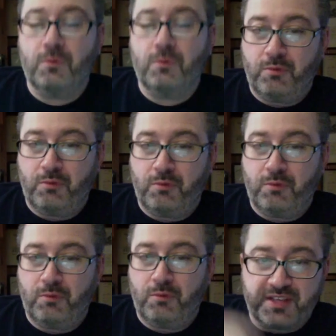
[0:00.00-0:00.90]
Well, the
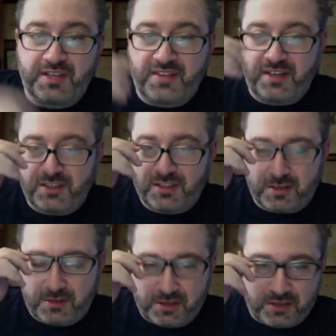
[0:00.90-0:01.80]
interesting thing, just
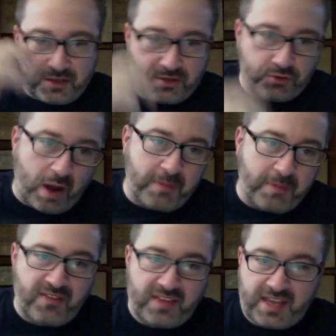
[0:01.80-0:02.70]
to drop
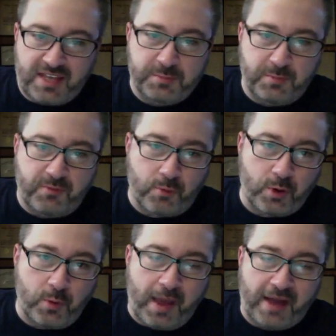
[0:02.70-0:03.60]
in on the East before we
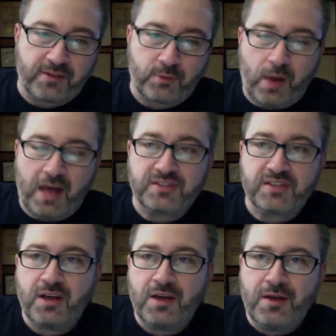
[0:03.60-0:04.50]
go back to the
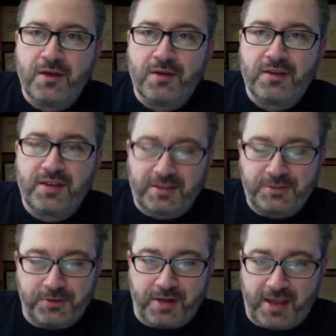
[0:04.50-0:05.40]
West.
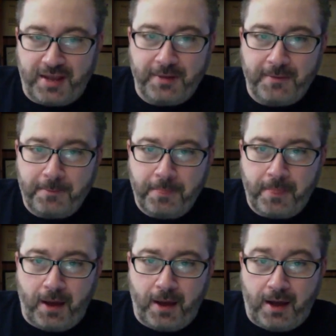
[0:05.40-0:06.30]
Yesterday,
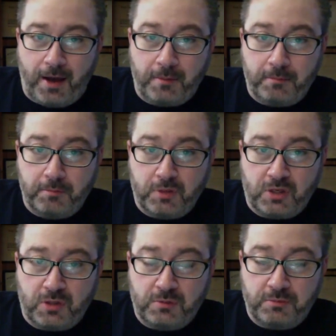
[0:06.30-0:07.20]

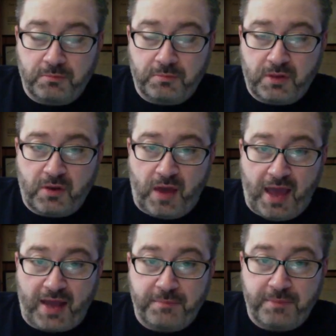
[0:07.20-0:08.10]
you
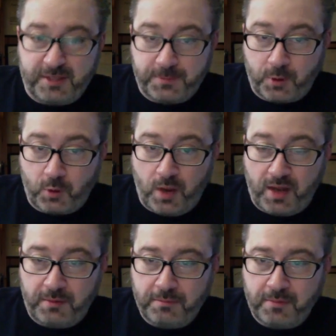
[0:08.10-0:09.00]
had Pittsburgh
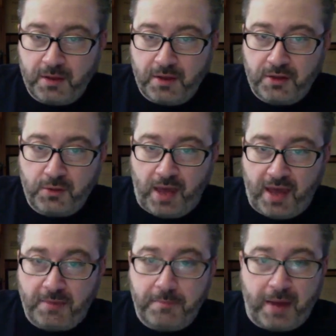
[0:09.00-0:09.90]
win, you
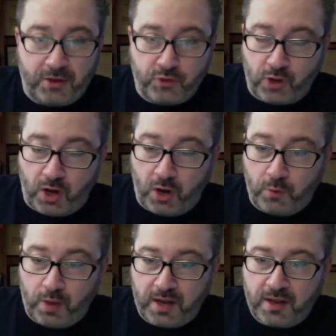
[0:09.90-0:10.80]
had Montreal
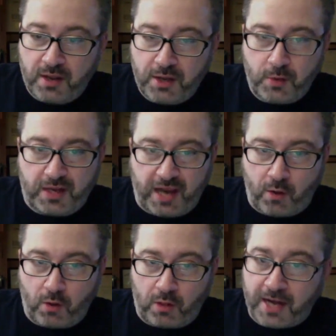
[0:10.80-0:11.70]
win, you had
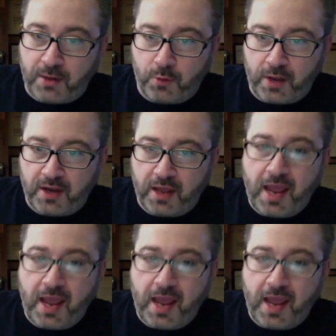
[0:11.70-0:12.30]
Carolina win,